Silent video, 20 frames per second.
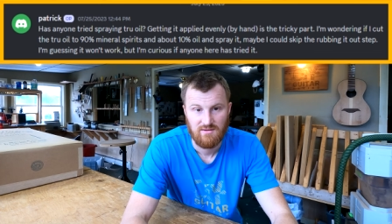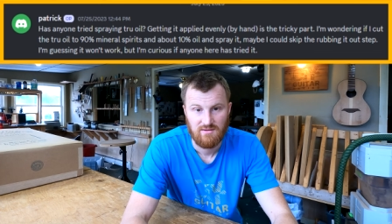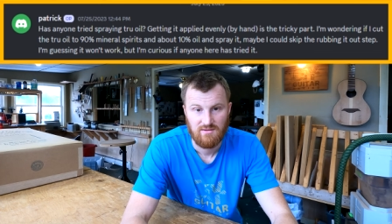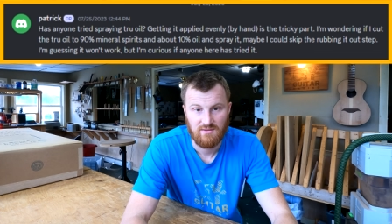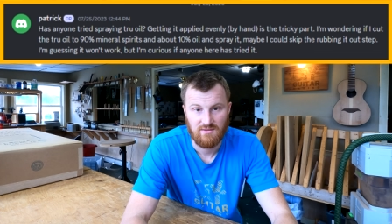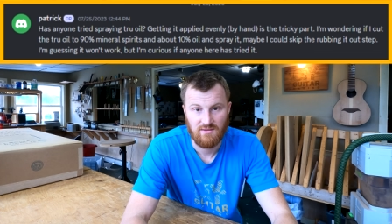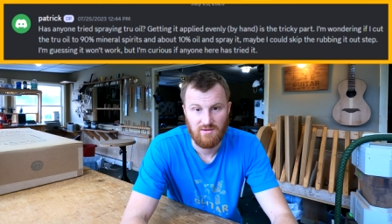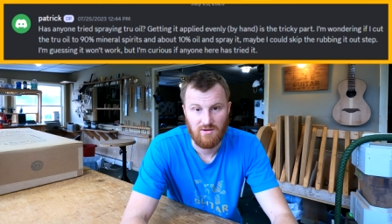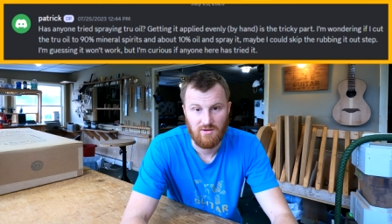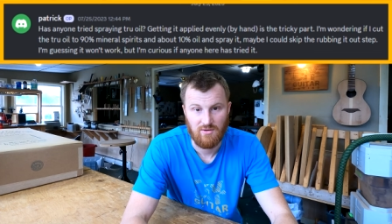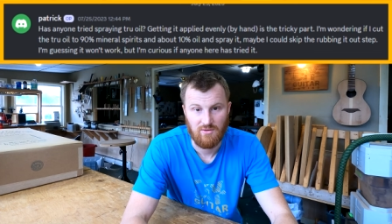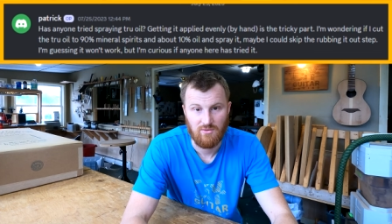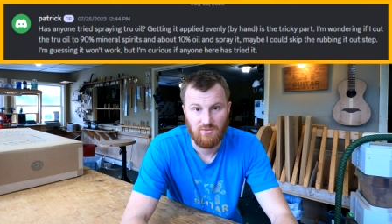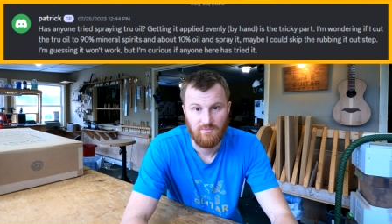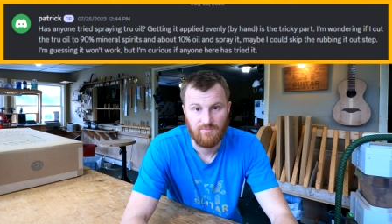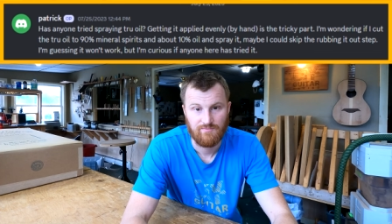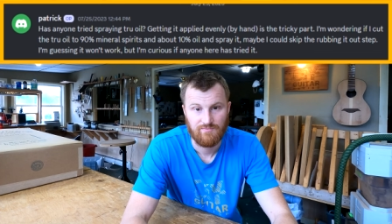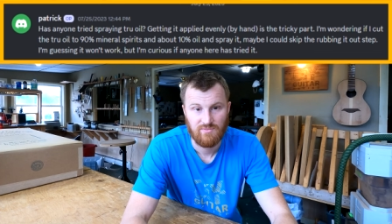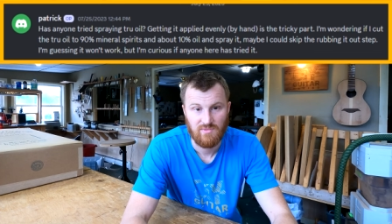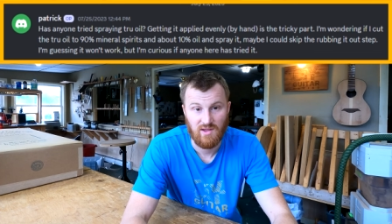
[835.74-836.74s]
So
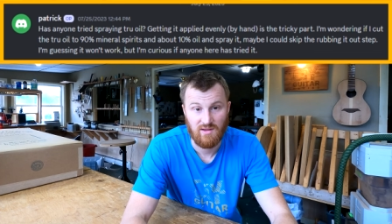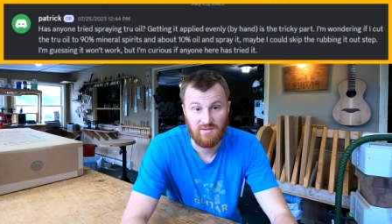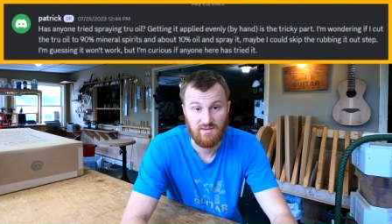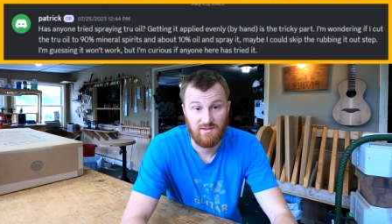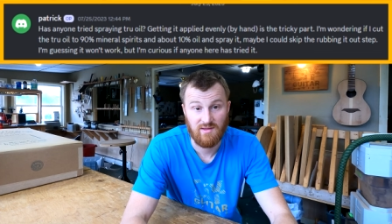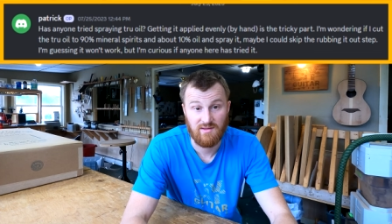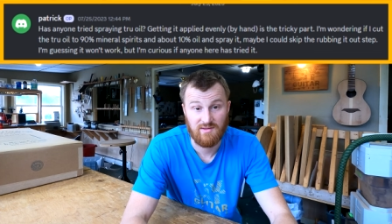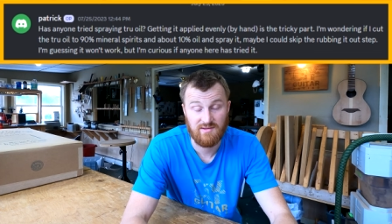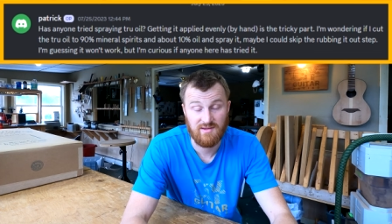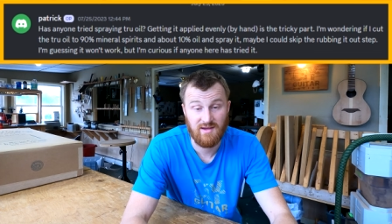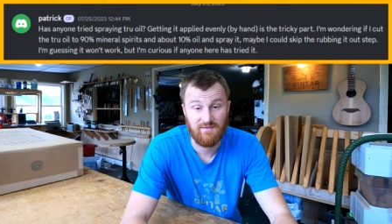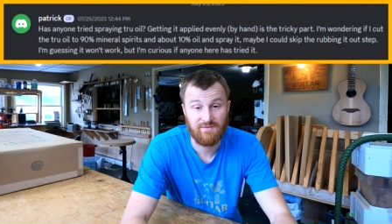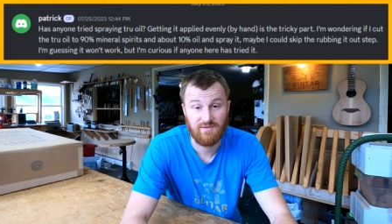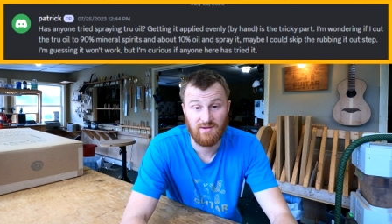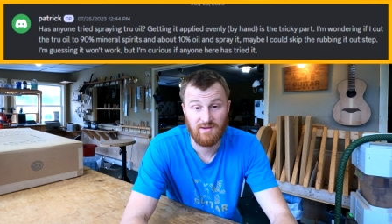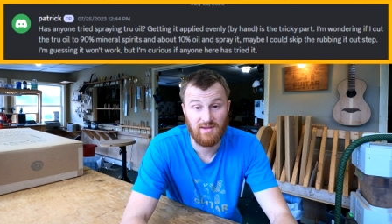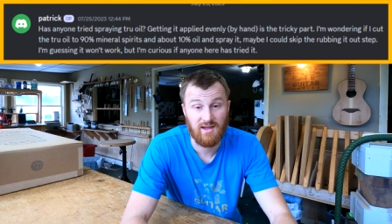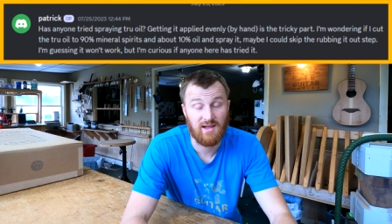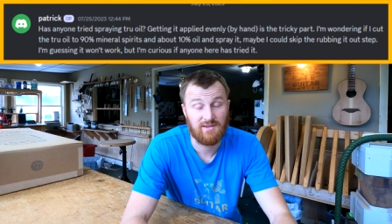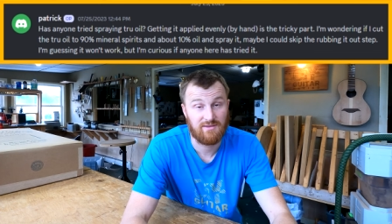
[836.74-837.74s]
it's, it's
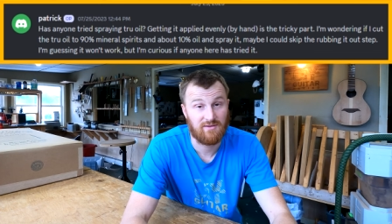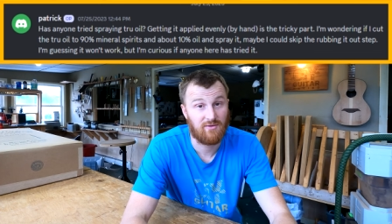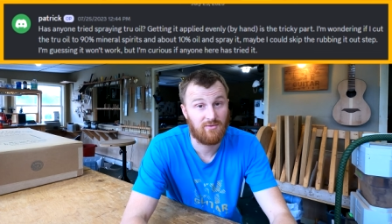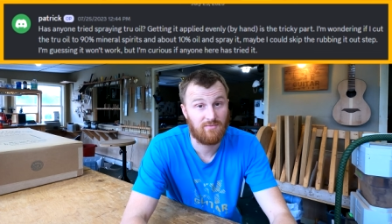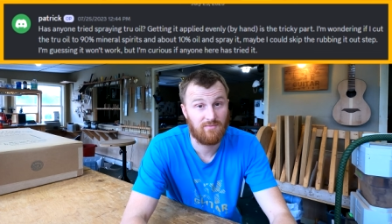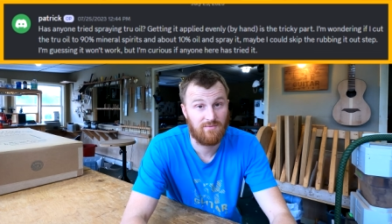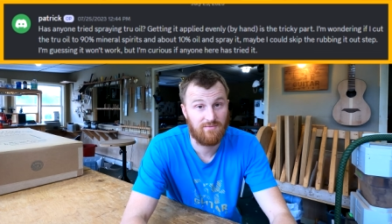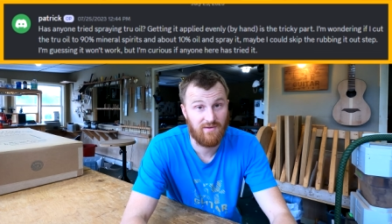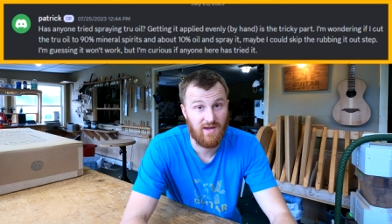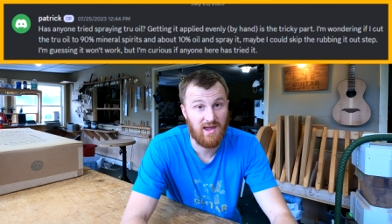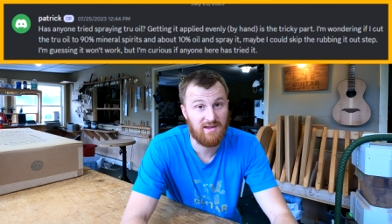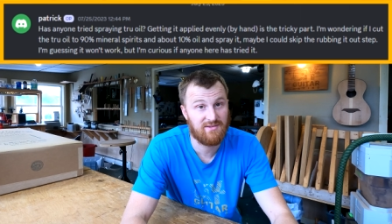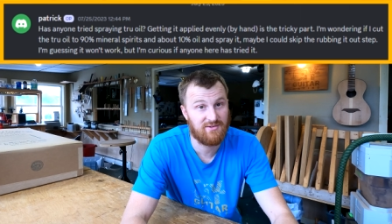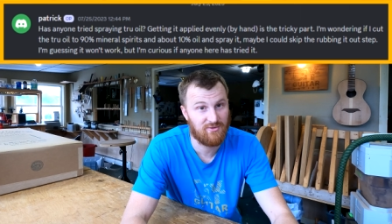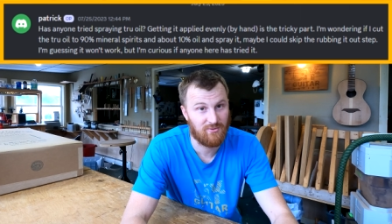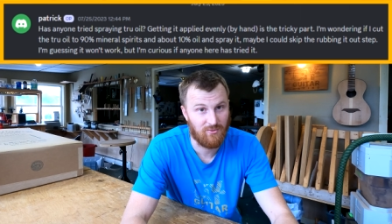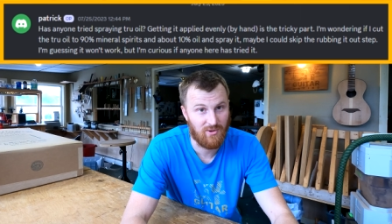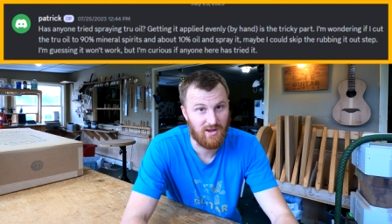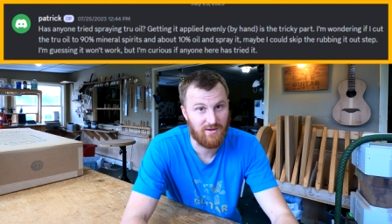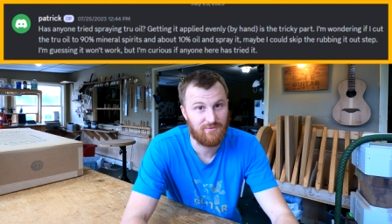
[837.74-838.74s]
definitely not the
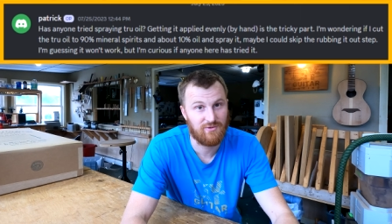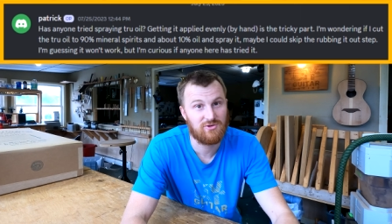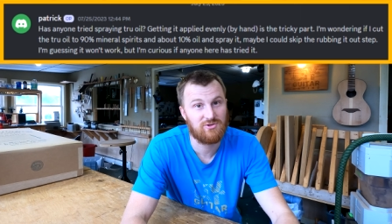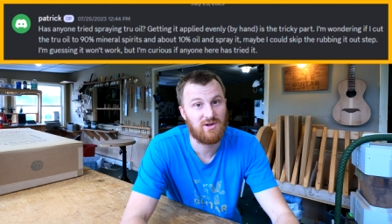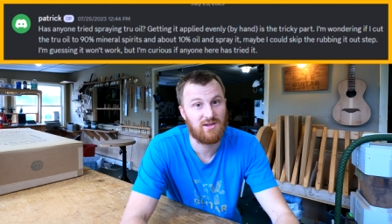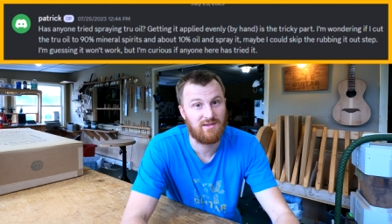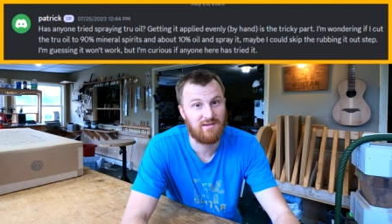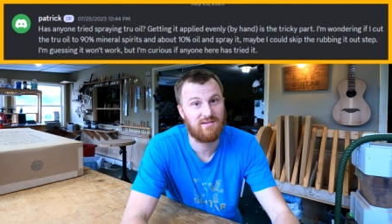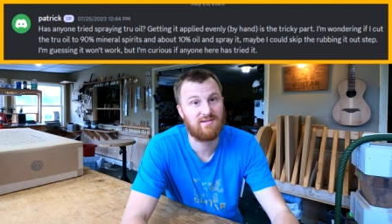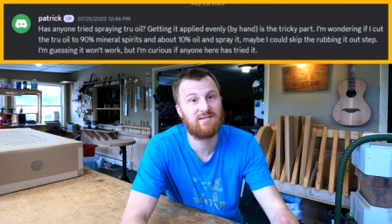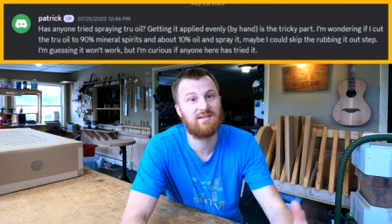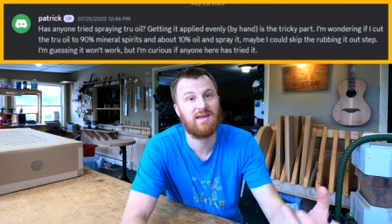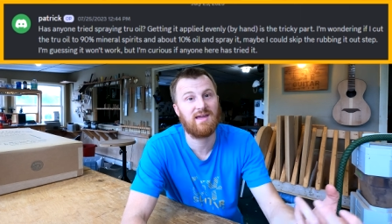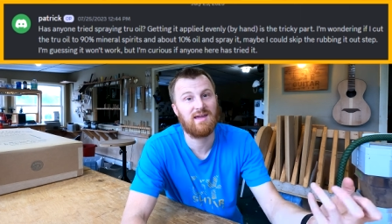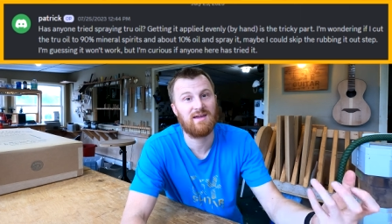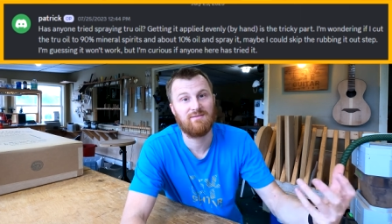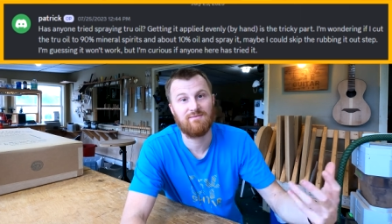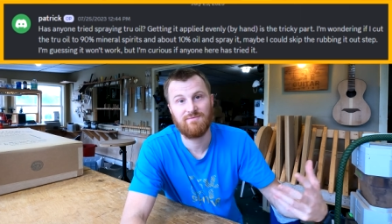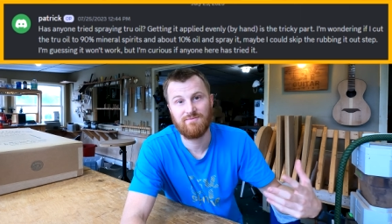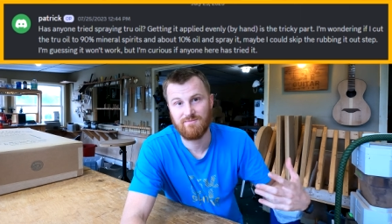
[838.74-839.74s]
faster way if you're trying to
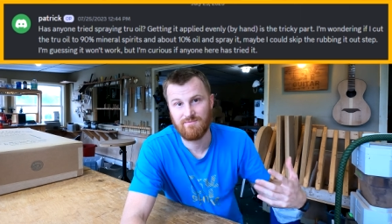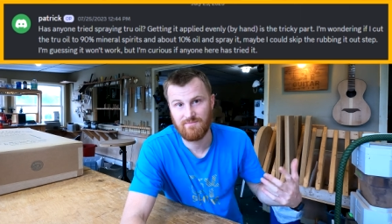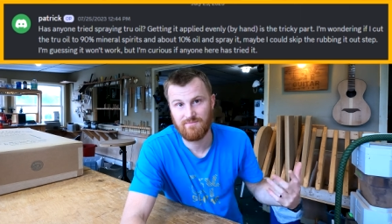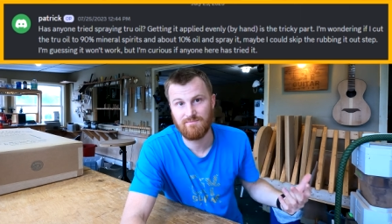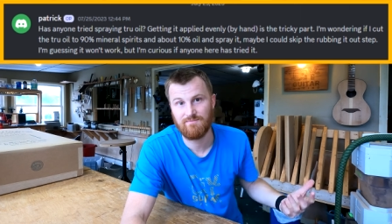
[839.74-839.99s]
save